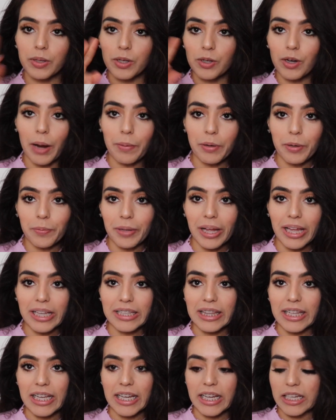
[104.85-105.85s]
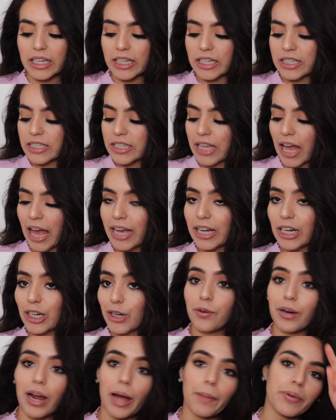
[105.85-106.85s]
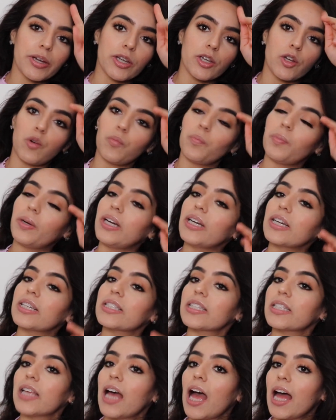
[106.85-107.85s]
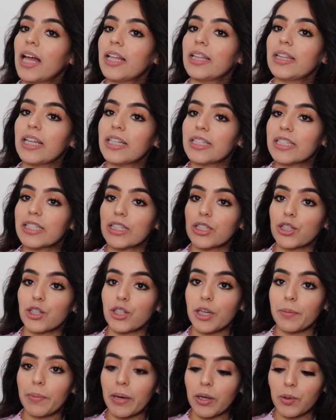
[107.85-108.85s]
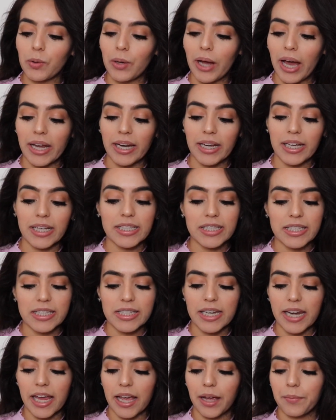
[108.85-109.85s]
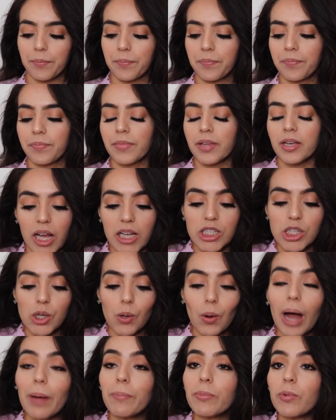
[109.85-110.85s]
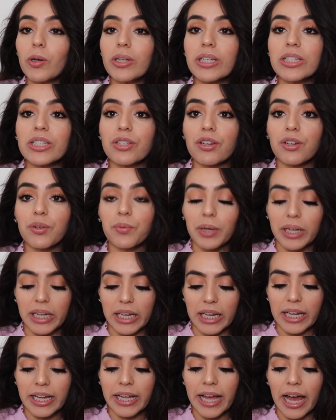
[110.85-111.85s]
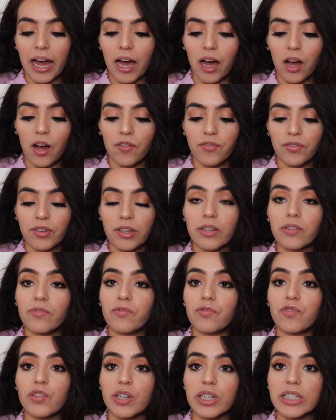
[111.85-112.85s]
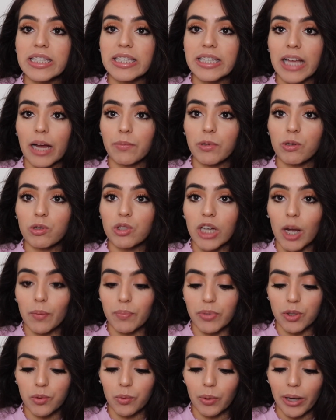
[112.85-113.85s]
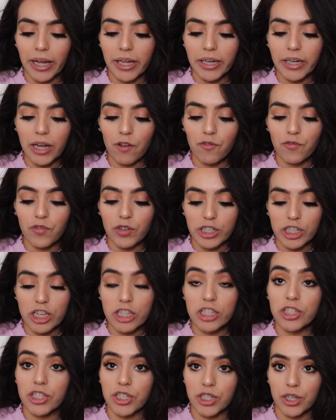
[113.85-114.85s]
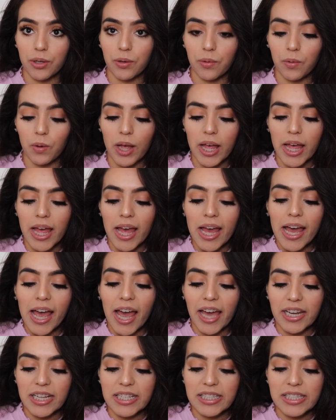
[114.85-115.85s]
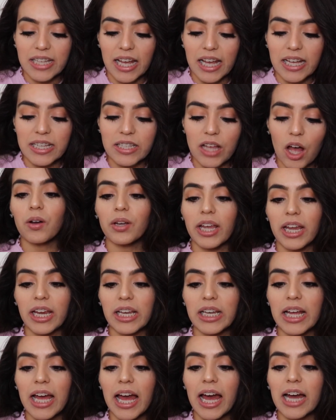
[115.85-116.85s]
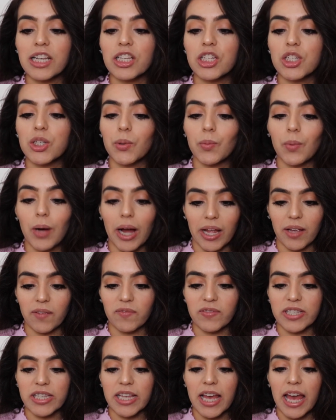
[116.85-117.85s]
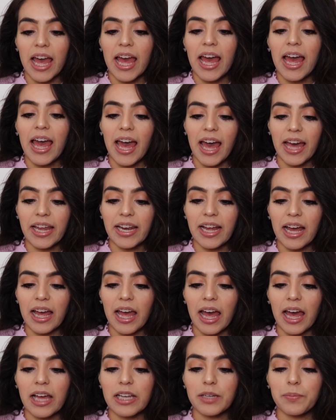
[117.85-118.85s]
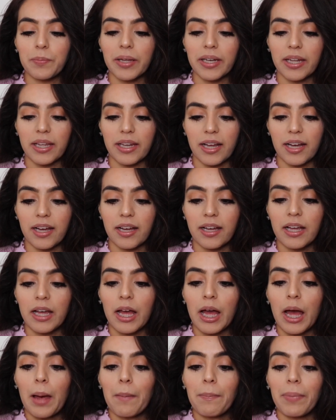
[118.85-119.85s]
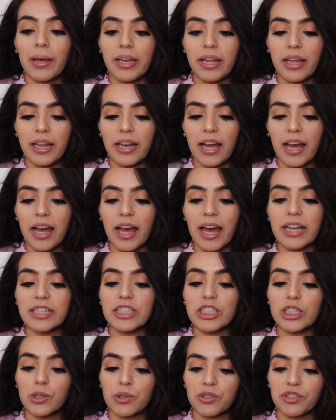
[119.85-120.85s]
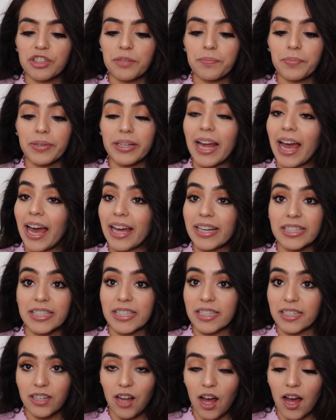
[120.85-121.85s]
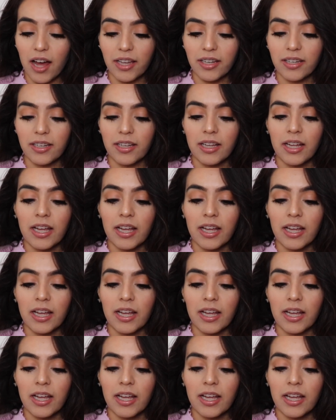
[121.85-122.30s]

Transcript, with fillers: Grab your pen ladies and grab your notebooks. Let's learn about who Hannah is today. So I'm going to start reading off of 1 Samuel chapter 1 verse 2. And it says, Elkanah had two wives, Hannah and Peninnah. Peninnah had children, but Hannah did not.